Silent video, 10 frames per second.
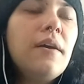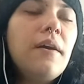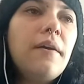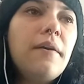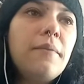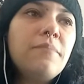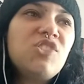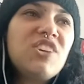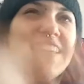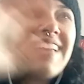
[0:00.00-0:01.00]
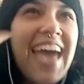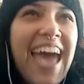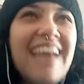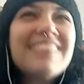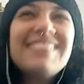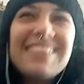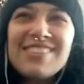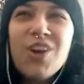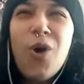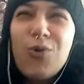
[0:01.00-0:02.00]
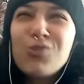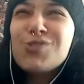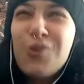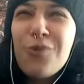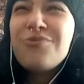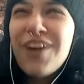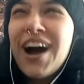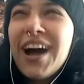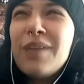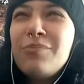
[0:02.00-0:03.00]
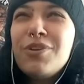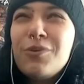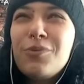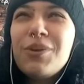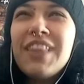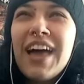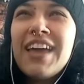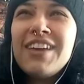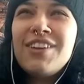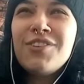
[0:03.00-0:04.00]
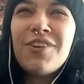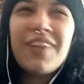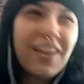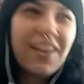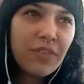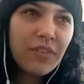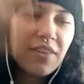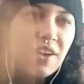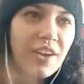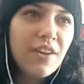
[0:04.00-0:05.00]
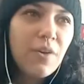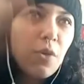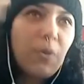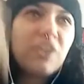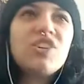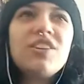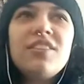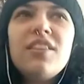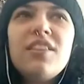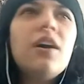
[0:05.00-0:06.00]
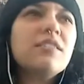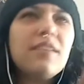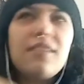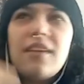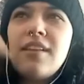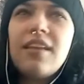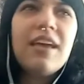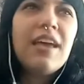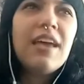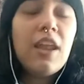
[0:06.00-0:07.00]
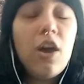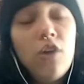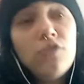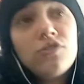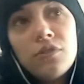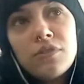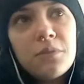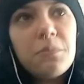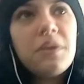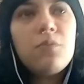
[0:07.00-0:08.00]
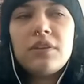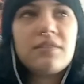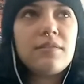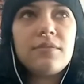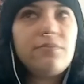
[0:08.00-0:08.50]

has this old school vibe we like, like on the way she looks, and also to me, what's